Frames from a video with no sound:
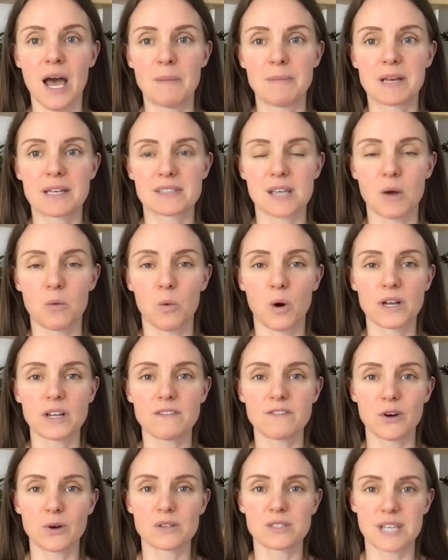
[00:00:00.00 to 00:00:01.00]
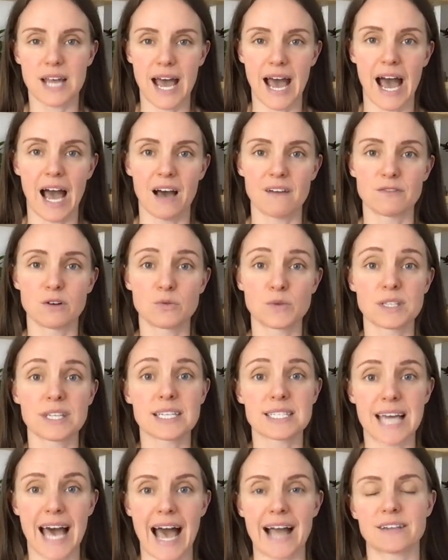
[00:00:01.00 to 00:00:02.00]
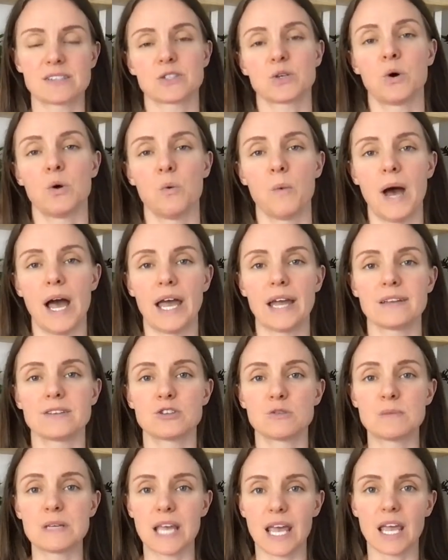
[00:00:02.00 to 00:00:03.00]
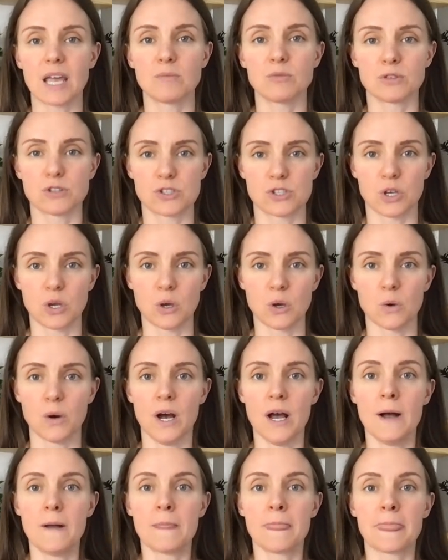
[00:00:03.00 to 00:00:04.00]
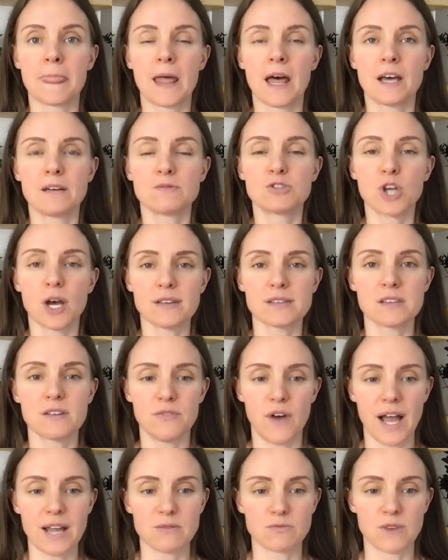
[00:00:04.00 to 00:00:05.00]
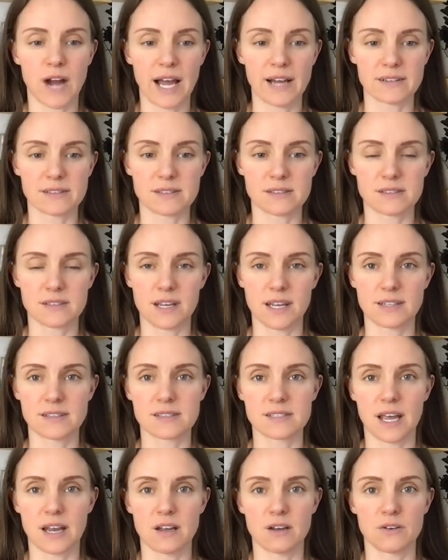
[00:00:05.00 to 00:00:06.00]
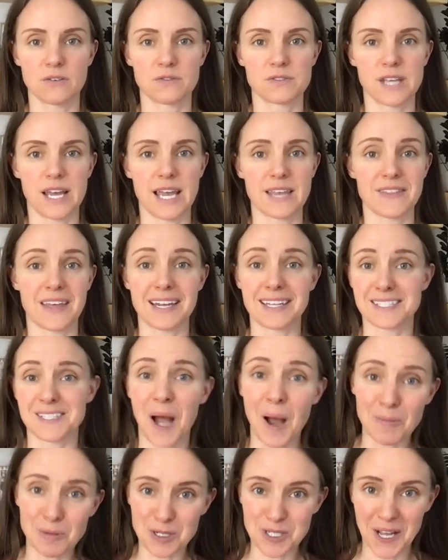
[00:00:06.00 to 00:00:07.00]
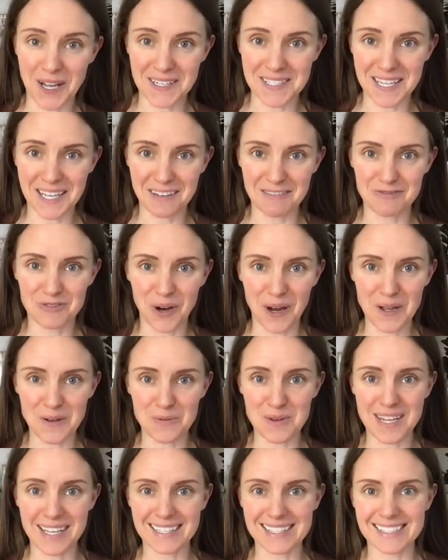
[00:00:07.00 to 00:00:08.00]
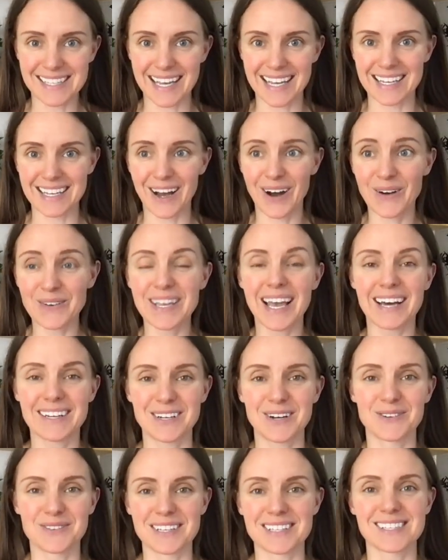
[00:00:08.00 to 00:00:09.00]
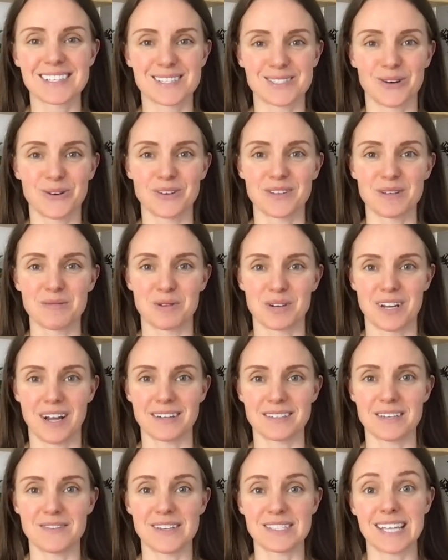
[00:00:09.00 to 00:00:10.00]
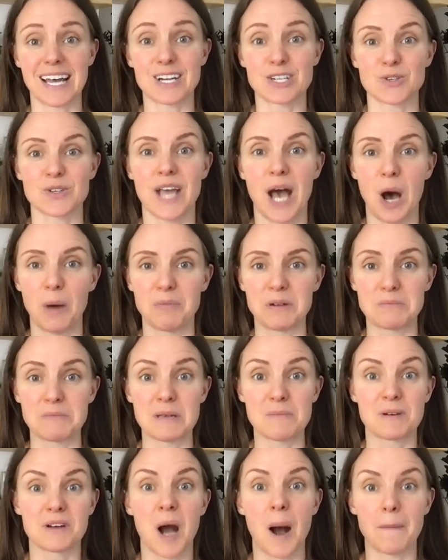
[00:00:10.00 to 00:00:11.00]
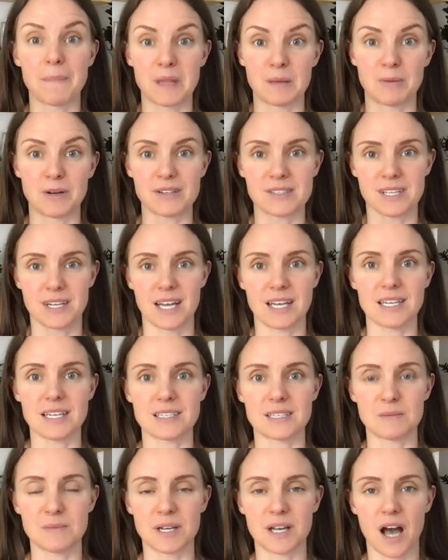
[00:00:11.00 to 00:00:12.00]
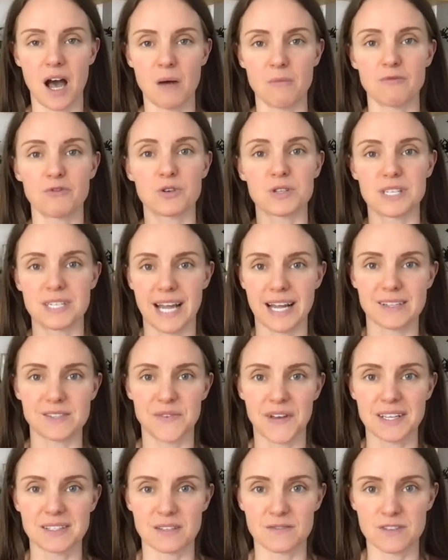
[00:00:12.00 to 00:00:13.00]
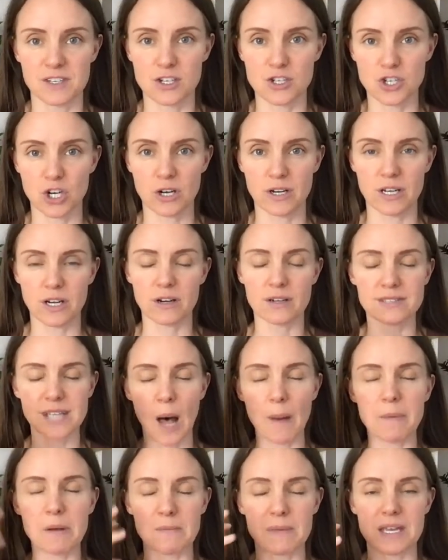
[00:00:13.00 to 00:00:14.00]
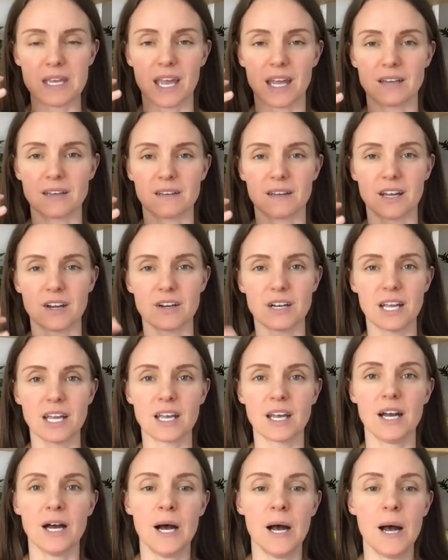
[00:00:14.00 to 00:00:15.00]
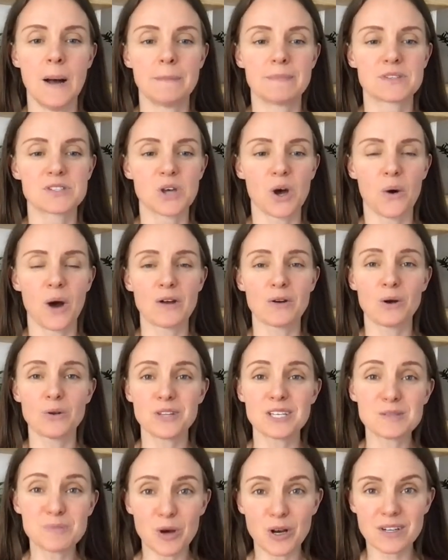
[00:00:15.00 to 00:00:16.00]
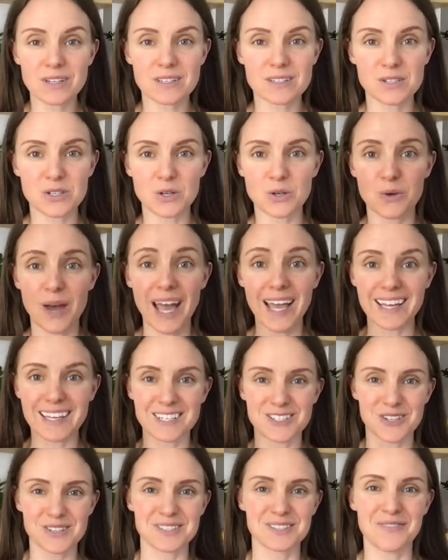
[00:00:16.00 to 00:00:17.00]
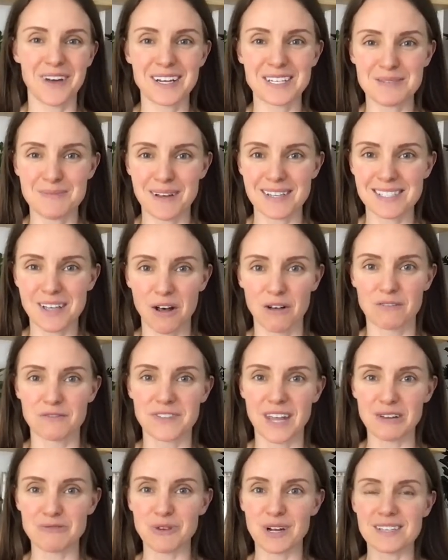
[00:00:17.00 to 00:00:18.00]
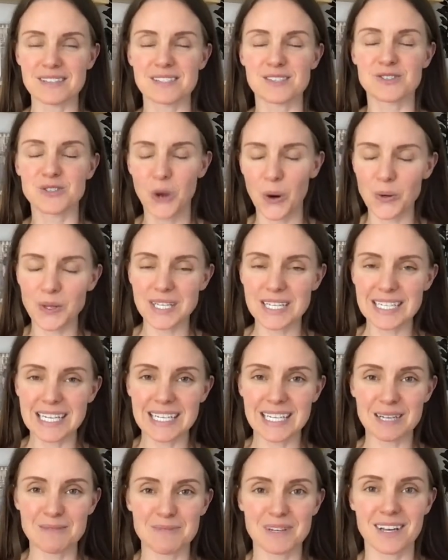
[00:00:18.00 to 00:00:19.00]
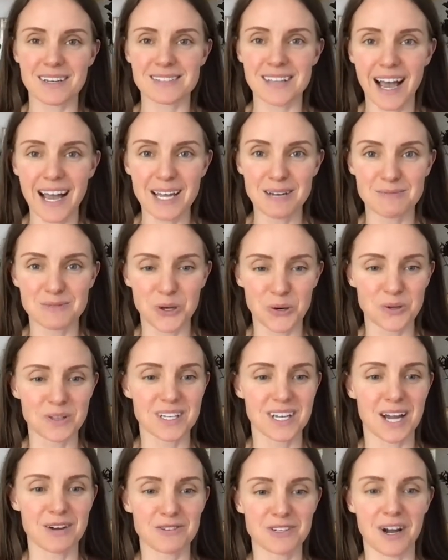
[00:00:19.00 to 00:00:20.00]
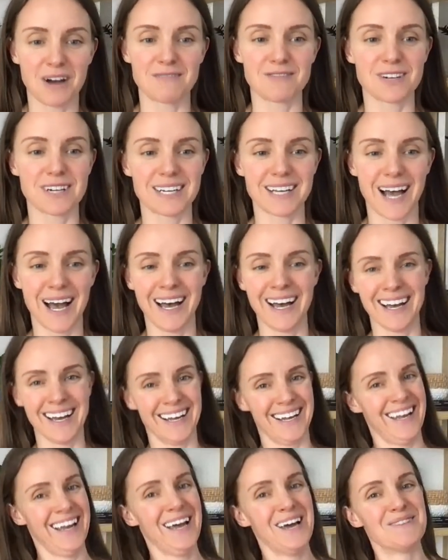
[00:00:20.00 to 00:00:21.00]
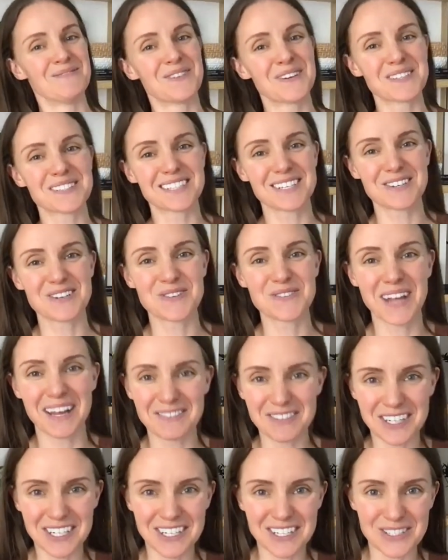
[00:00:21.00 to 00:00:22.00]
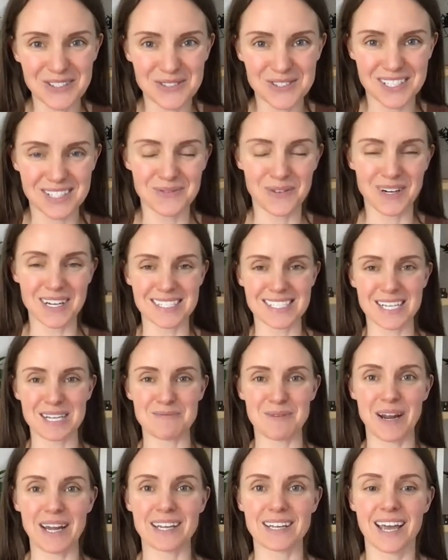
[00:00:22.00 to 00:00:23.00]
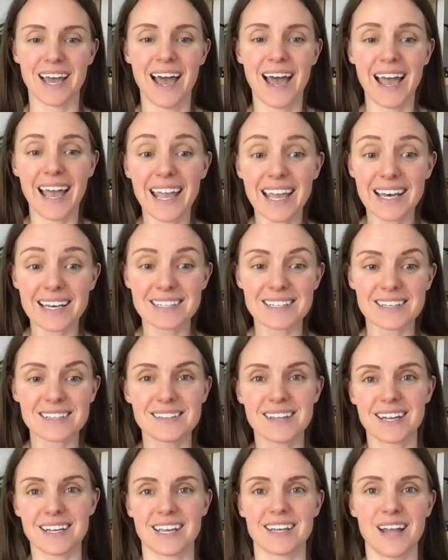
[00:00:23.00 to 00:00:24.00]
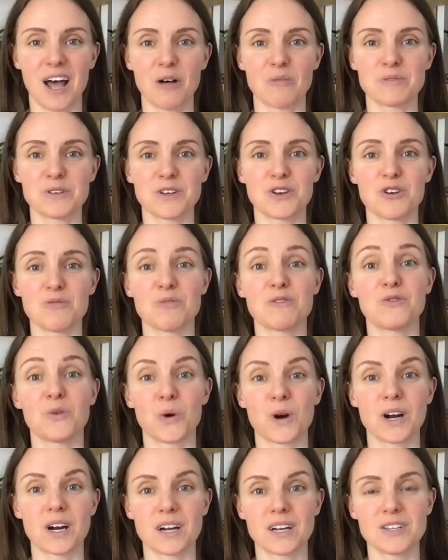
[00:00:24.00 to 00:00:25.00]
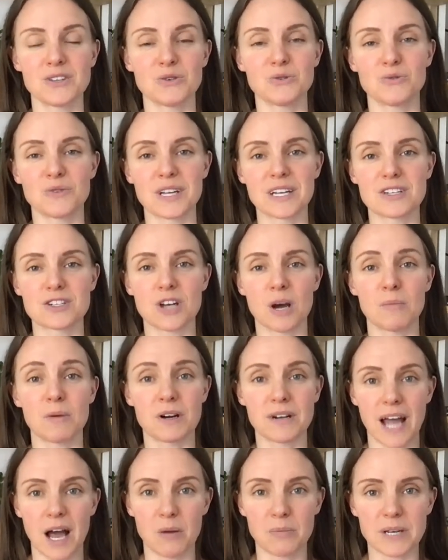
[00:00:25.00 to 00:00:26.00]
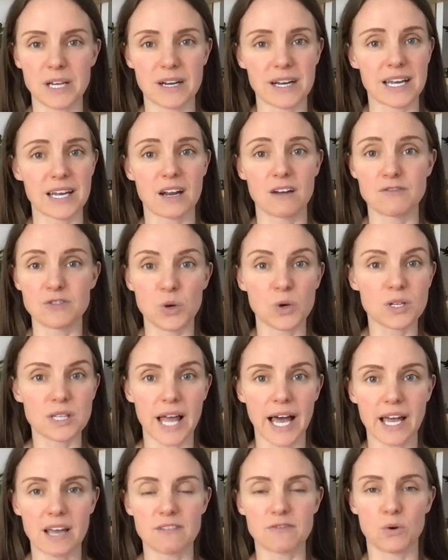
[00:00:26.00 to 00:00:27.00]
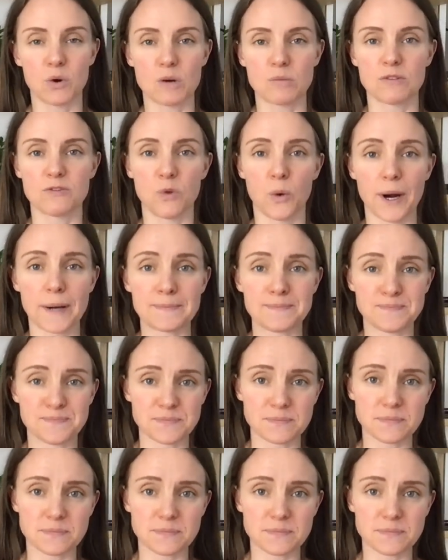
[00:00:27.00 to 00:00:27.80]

because I wanted folks to have a really tactical way to be able to justify rest instead of saying that it's not productive, right? We can say, oh, yeah, no, this is totally productive. It's actually helping me become the person I need to become for the next phase of this journey, or it's helping me gain clarity. So I wrote this book to justify to myself that rest is totally needed, because I am totally a recovering person who never used to want to take a break, and that it can help you before you reach a burnout period of your life, or before